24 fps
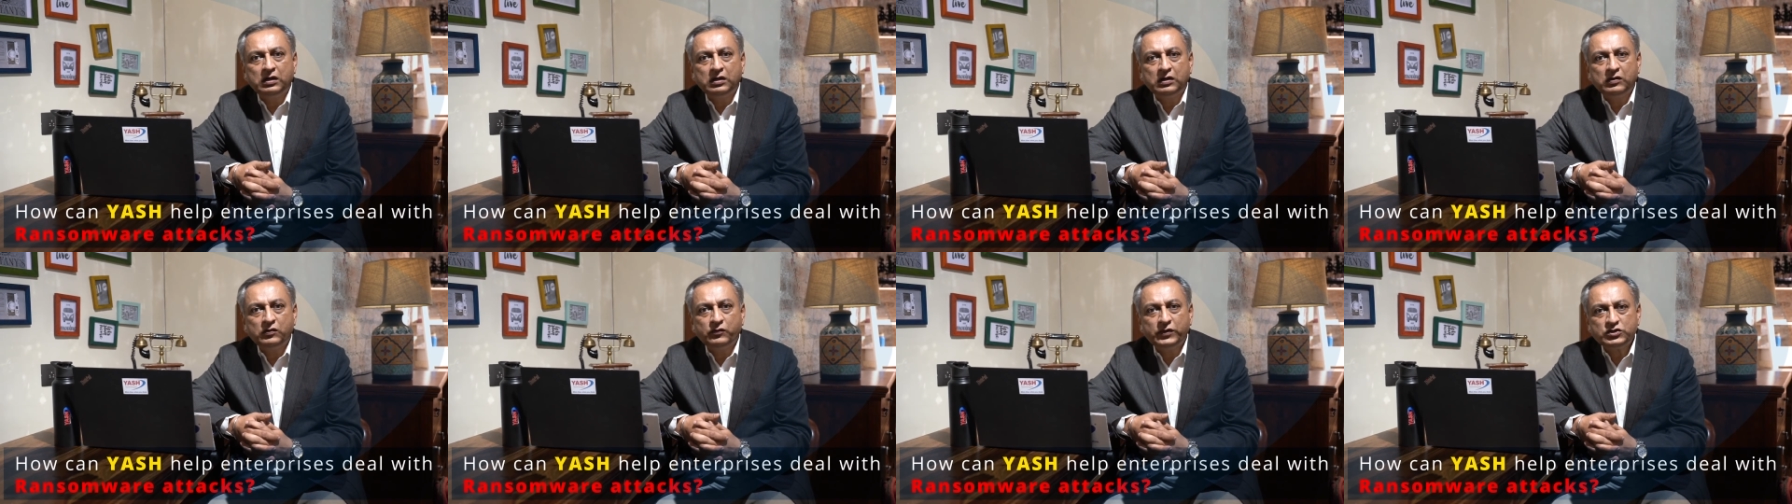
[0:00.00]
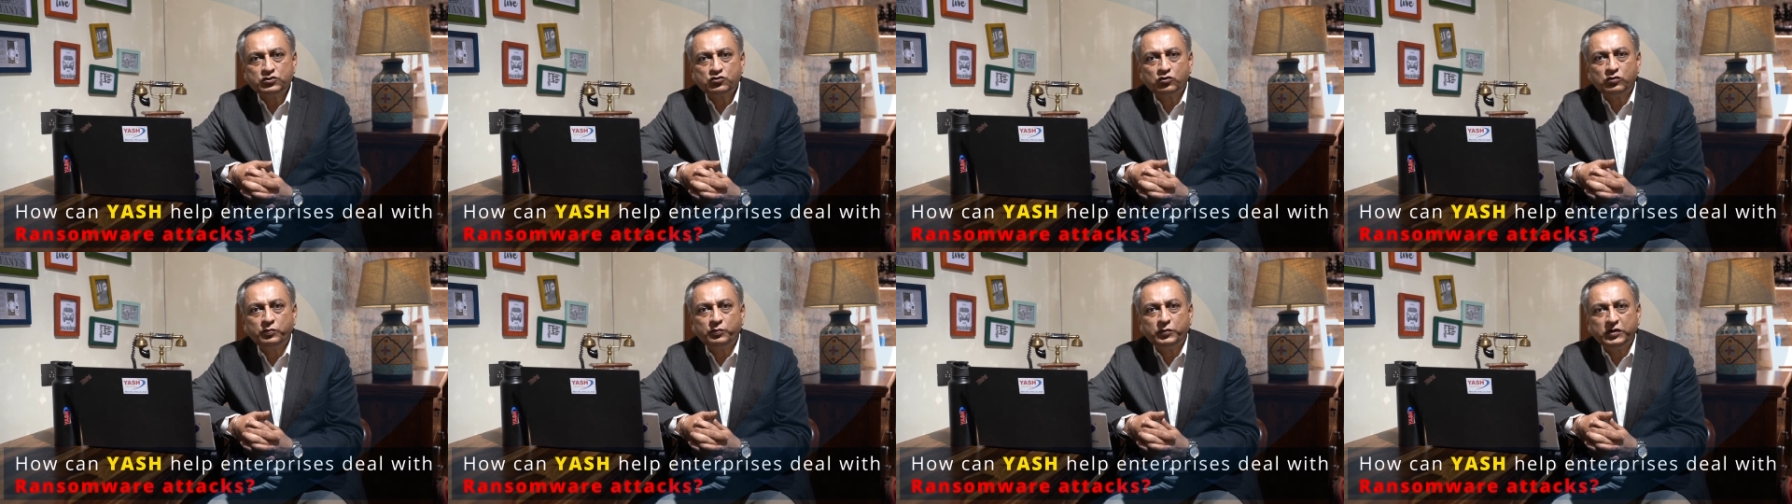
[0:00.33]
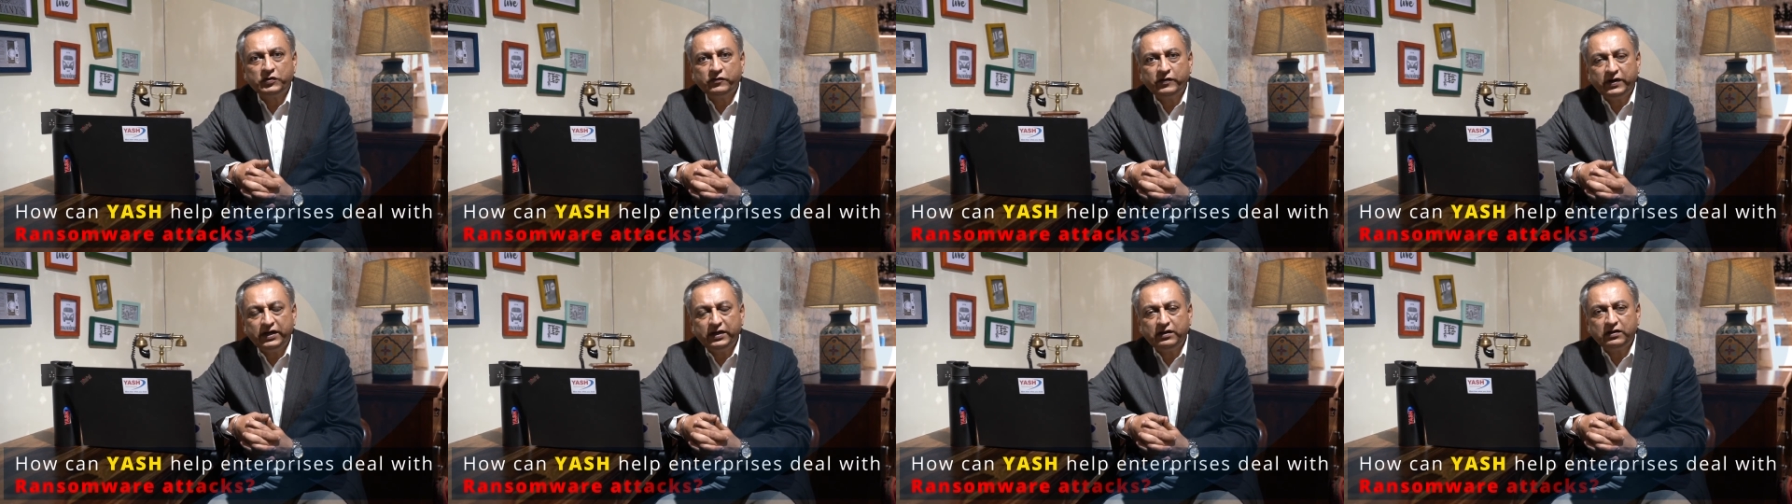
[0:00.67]
we should
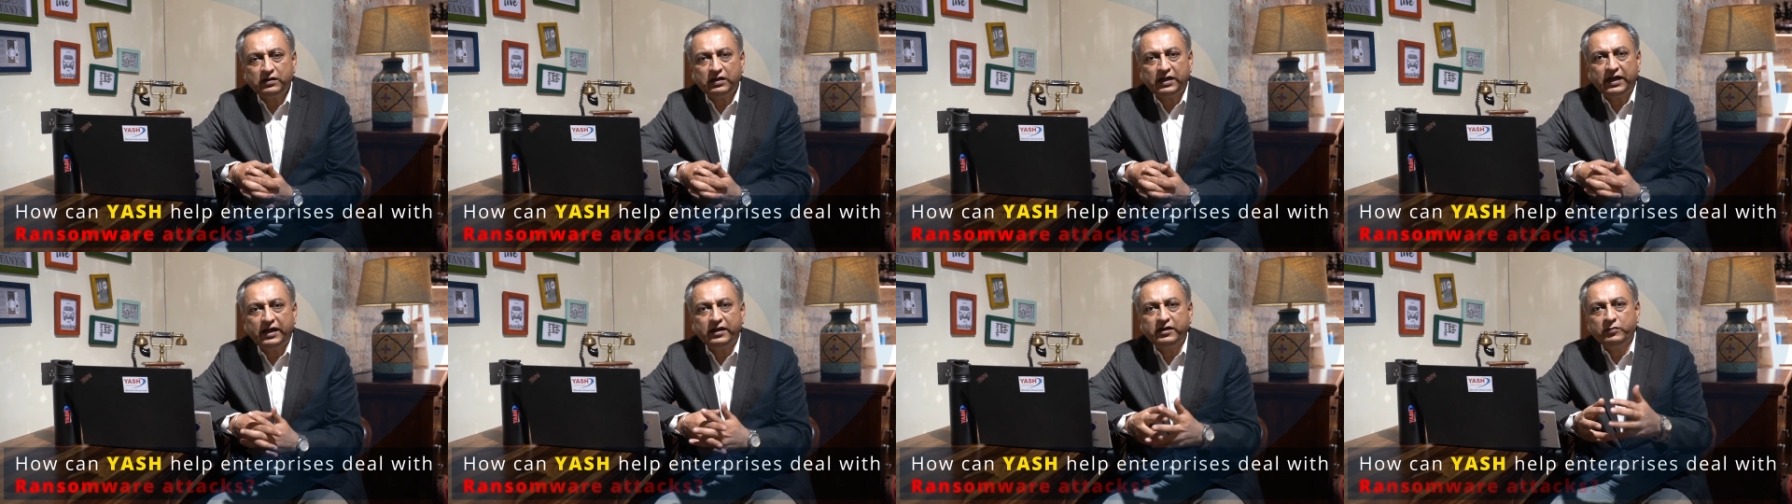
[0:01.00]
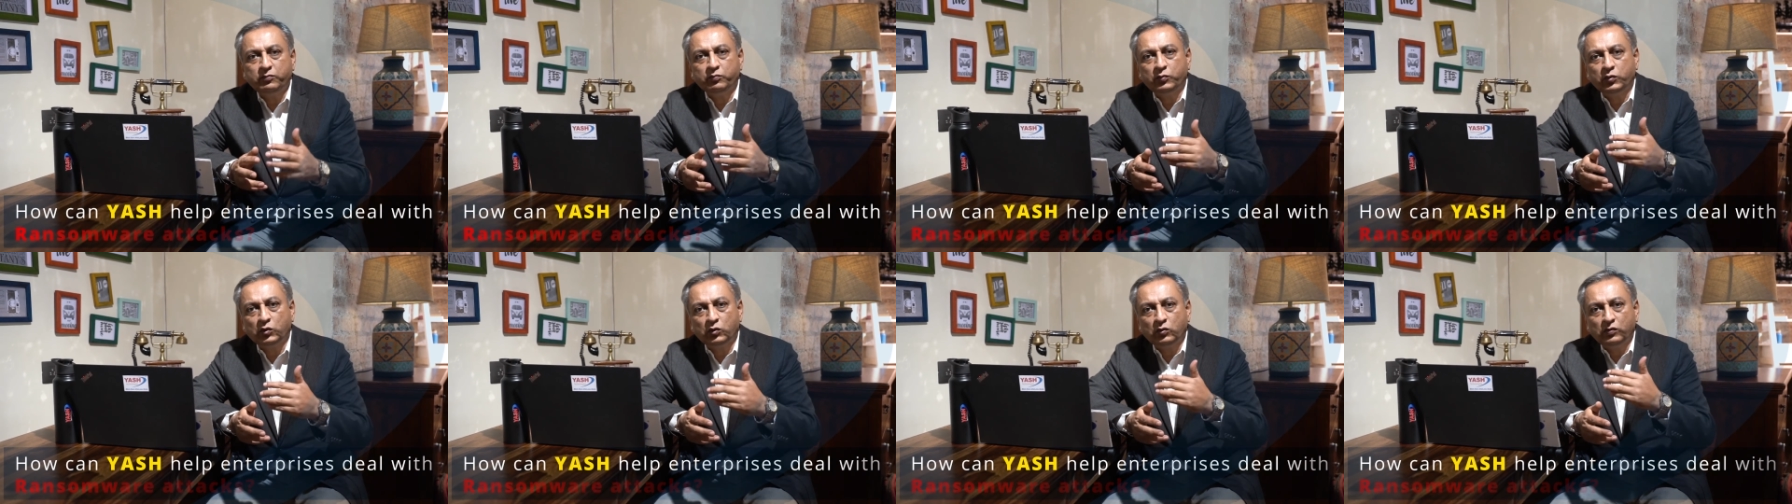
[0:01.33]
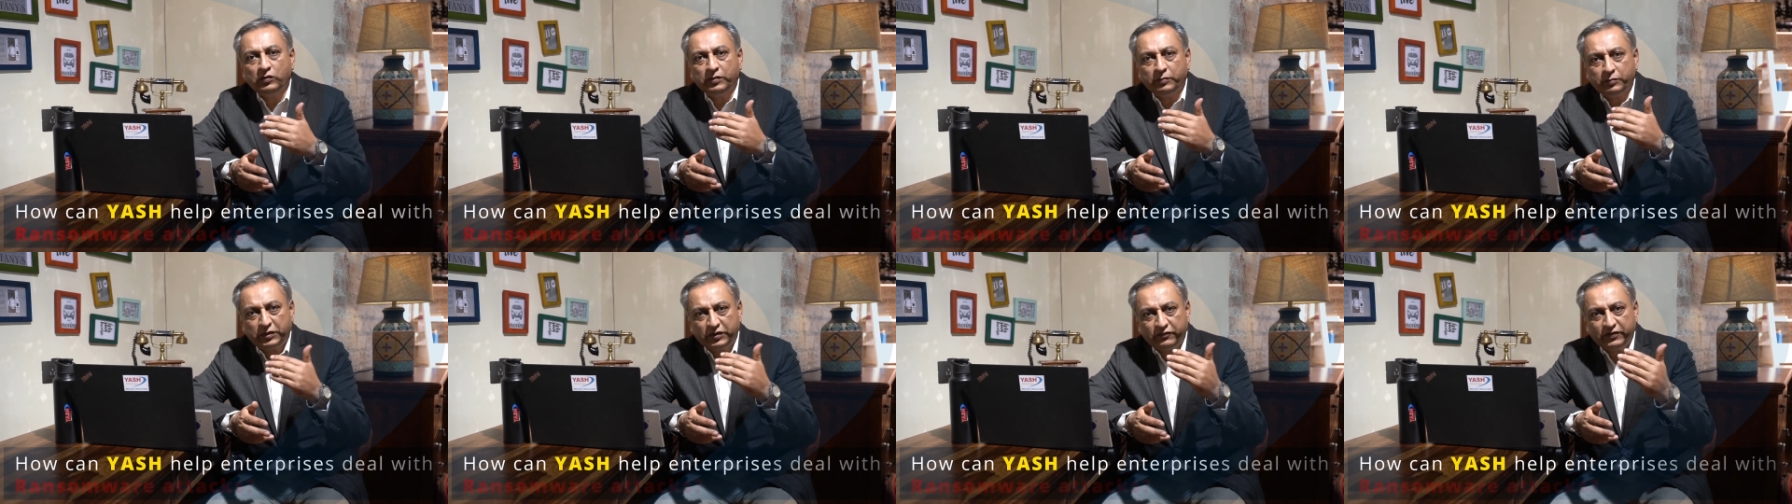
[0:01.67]
prevent
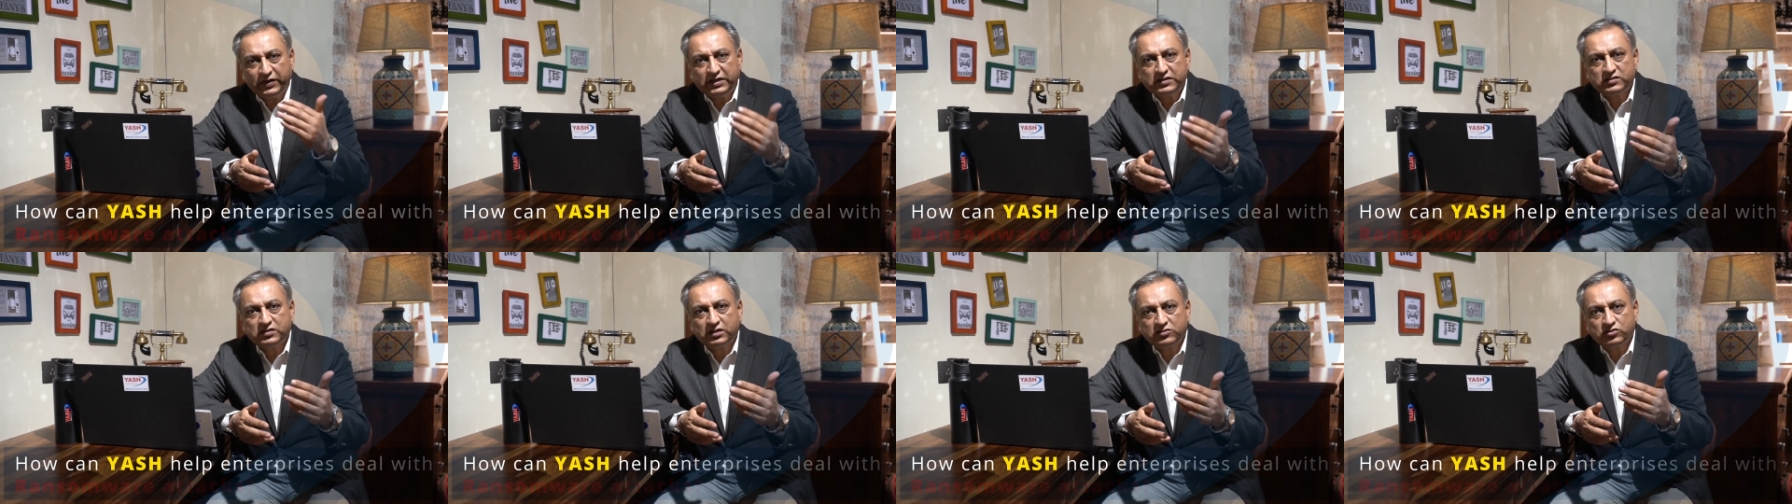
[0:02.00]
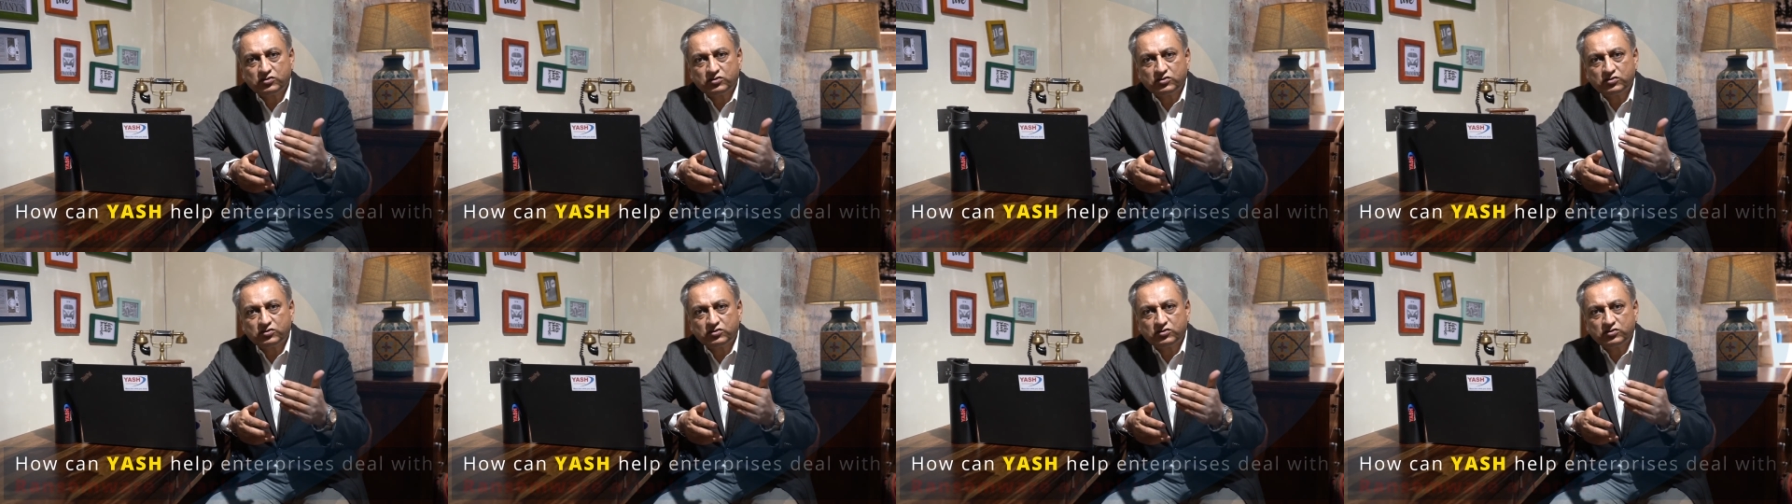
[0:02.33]
such